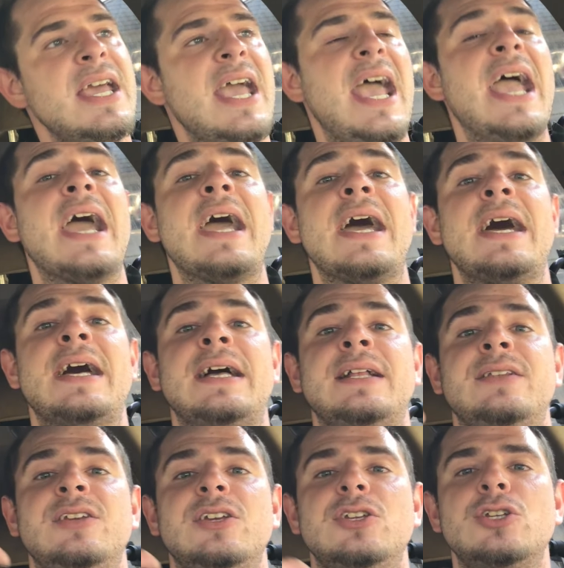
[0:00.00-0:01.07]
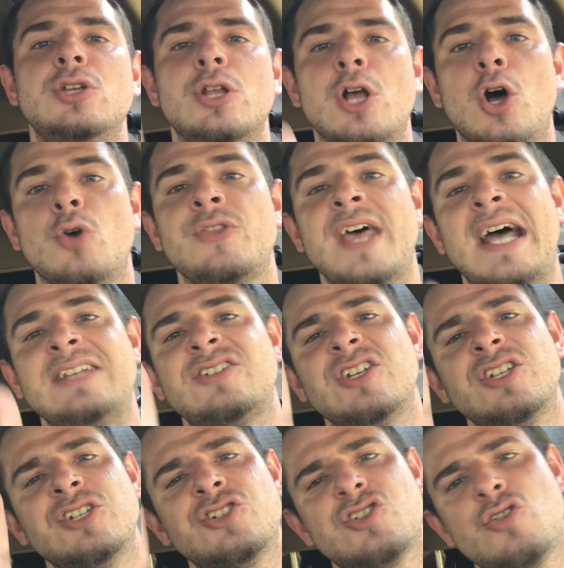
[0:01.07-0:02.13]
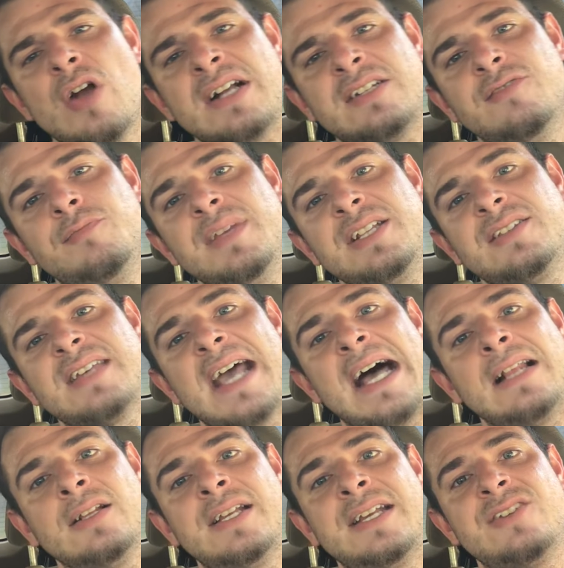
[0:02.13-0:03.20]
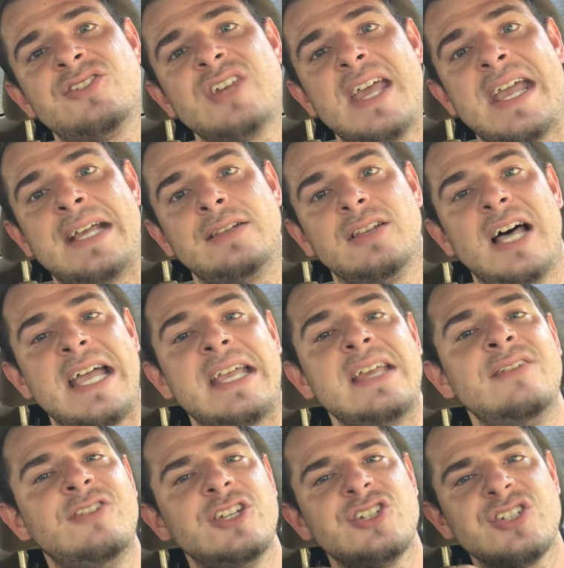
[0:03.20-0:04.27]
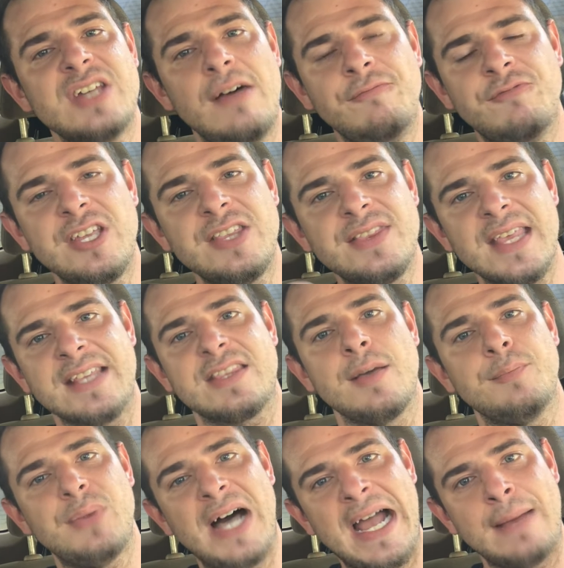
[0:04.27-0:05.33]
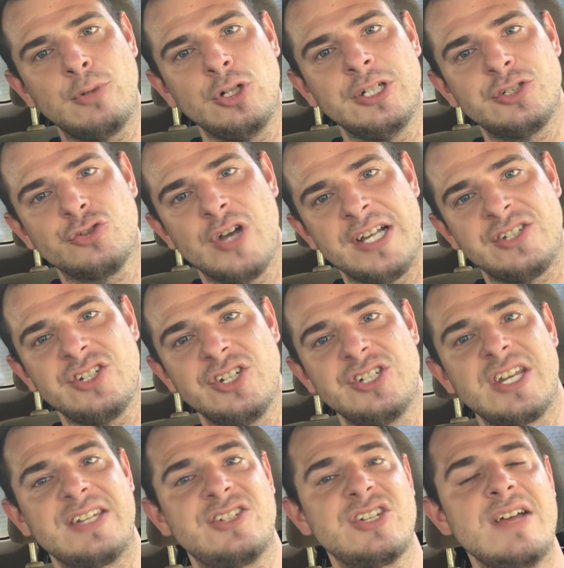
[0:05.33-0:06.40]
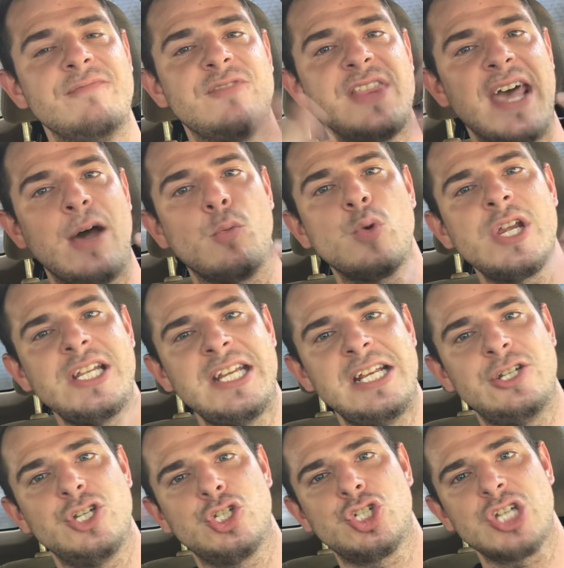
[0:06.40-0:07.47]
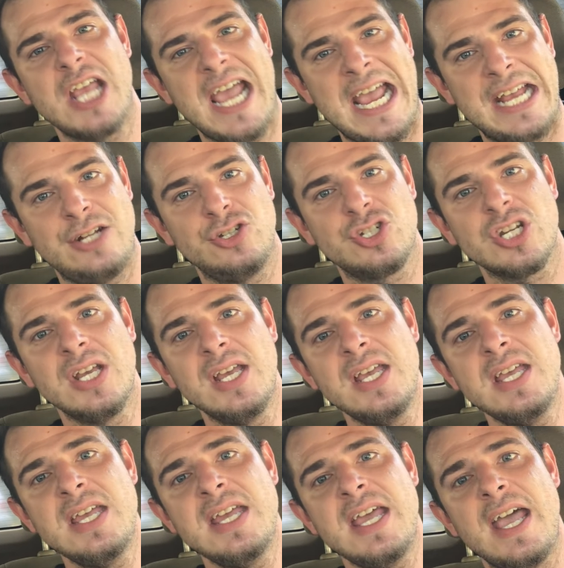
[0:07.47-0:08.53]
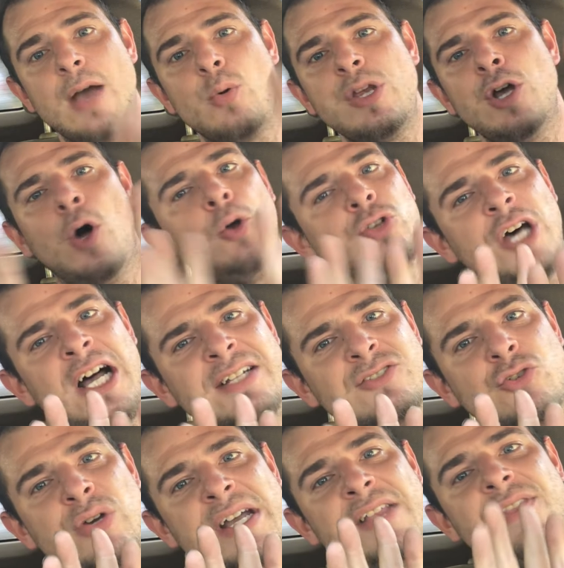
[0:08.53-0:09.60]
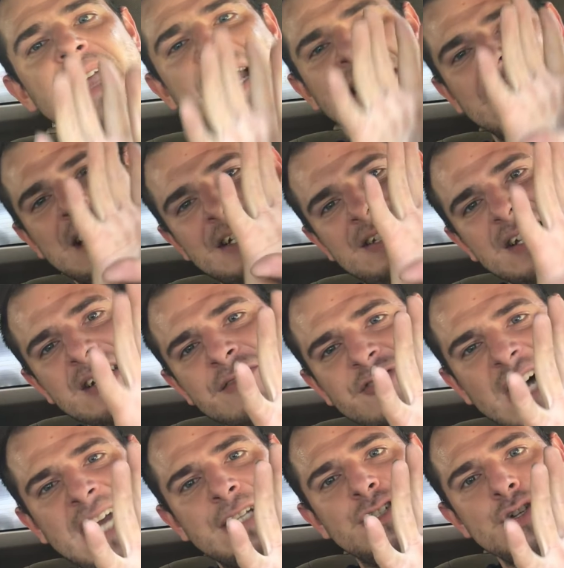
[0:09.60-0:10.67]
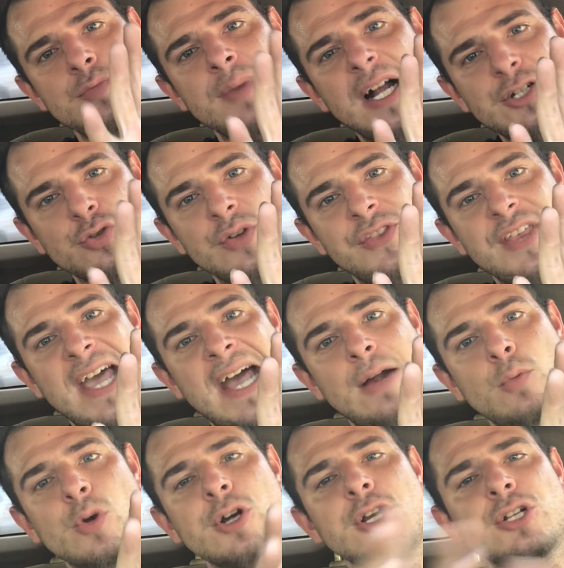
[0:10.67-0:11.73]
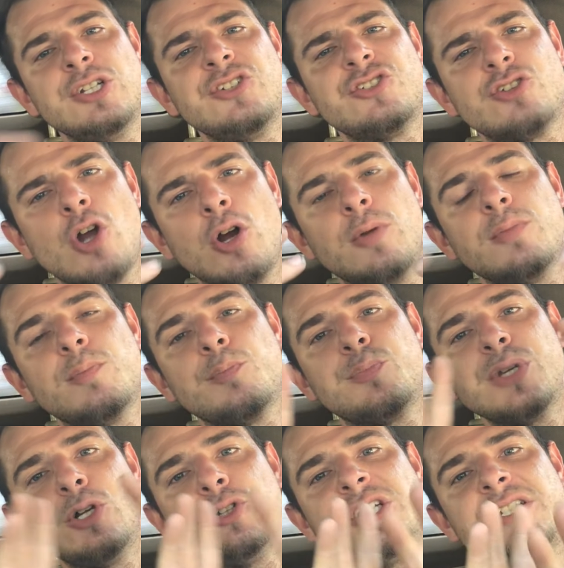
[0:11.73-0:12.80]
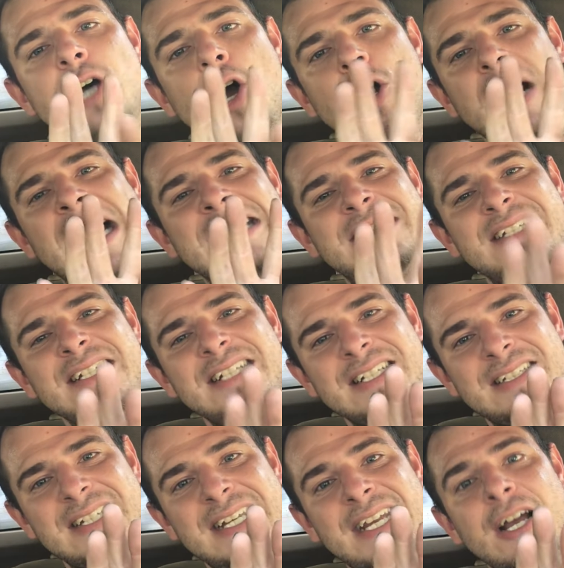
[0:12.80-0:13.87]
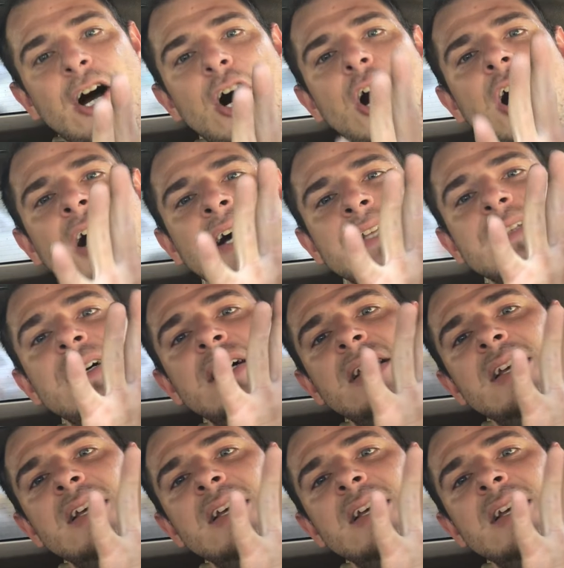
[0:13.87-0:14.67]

And, you know, that's a destructive mentality, saying, like, if it's something that the Bible addresses as something that we need to change, and we hold on to it and identify too much with that, we're going to start building our identity on